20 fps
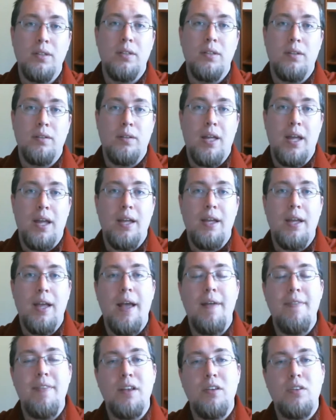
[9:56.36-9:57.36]
Okay,
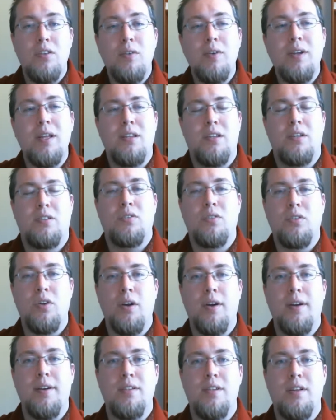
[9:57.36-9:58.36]
and then don't get
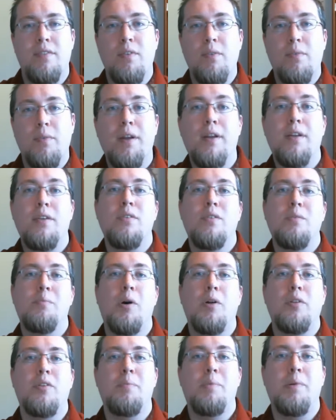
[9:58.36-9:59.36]
discouraged if you run into a
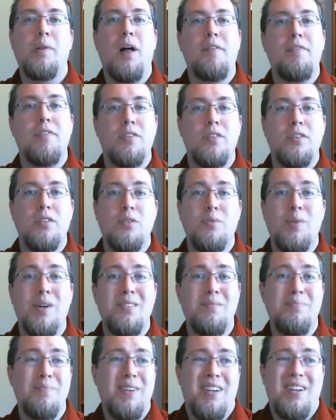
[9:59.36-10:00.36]
multiple offer
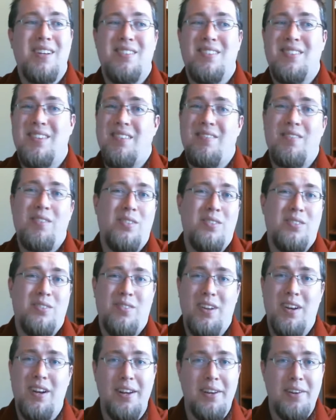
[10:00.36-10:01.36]
situation, because everyone's
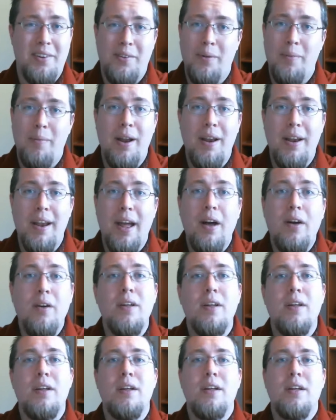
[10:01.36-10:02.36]
running into them right now.
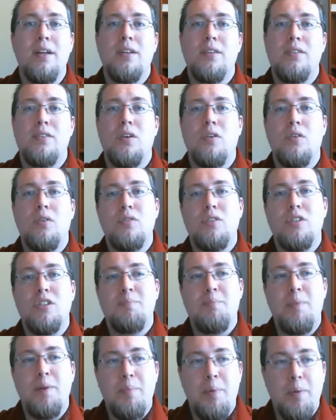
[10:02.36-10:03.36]
So
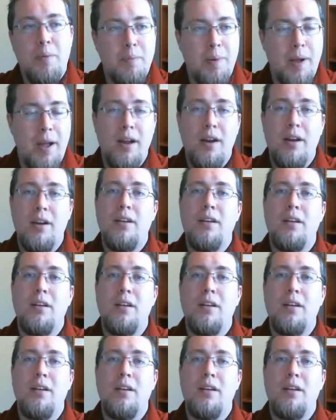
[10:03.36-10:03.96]
just be prepared